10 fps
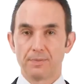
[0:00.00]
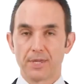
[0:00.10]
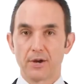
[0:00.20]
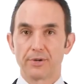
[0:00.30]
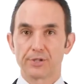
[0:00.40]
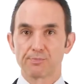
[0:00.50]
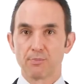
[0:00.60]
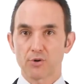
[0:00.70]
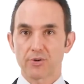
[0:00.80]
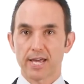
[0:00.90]
There is
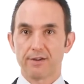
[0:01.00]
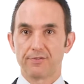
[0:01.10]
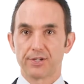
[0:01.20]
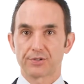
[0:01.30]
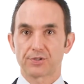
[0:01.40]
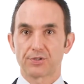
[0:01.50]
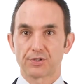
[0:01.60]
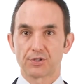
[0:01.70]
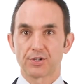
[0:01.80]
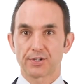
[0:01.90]
moderate evidence to
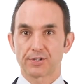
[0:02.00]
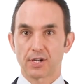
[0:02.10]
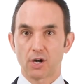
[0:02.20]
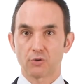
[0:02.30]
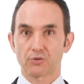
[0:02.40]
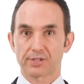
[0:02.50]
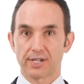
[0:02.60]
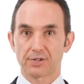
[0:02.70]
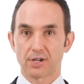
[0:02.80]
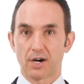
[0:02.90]
suggest that
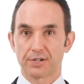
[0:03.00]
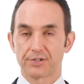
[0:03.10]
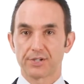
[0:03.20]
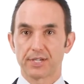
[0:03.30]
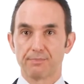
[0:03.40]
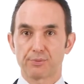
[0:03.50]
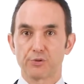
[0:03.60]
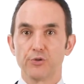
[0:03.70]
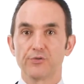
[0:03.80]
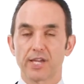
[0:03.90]
ultrasound-guided
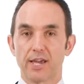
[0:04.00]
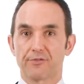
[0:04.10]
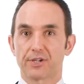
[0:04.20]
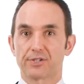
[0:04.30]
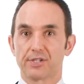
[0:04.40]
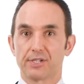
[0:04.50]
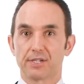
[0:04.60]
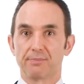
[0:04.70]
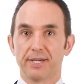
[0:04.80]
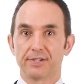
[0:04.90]
improves efficacy
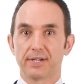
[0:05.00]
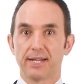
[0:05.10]
compared to